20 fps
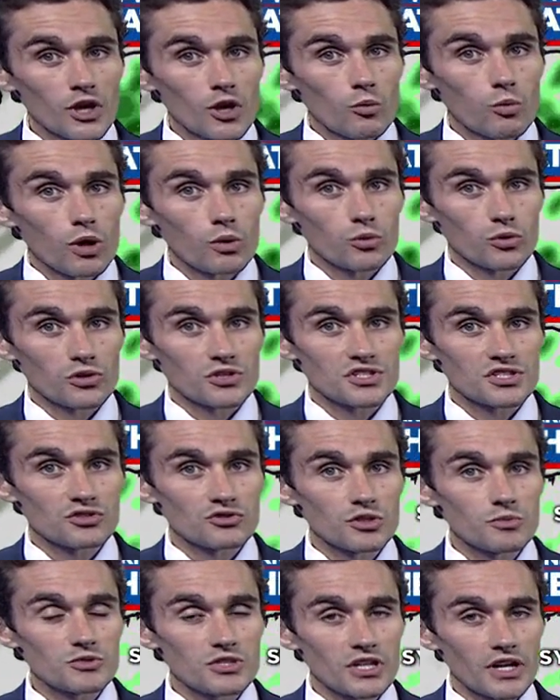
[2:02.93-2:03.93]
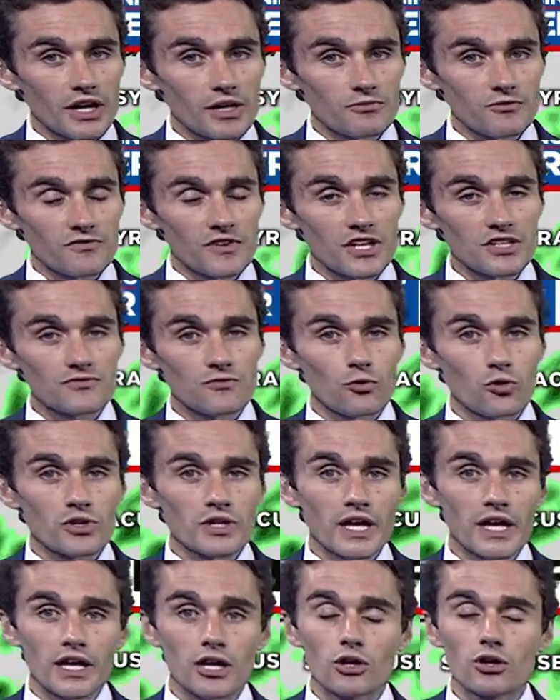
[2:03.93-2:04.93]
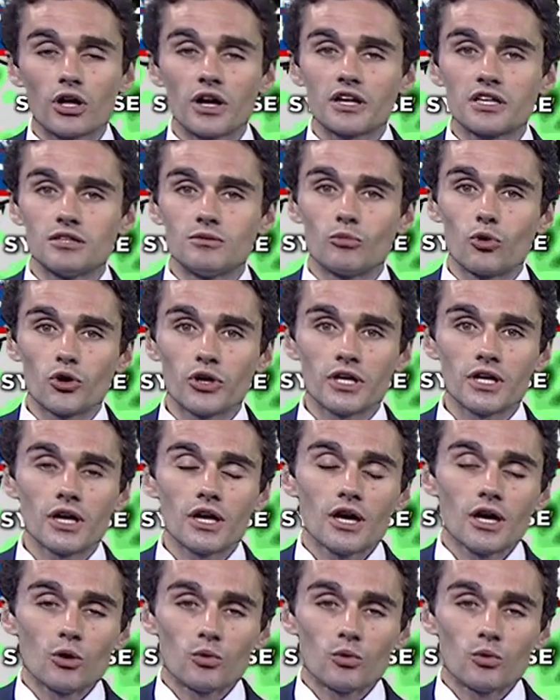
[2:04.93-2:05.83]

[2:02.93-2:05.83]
while we're asleep tonight. Fast forward to 8 o'clock in the morning,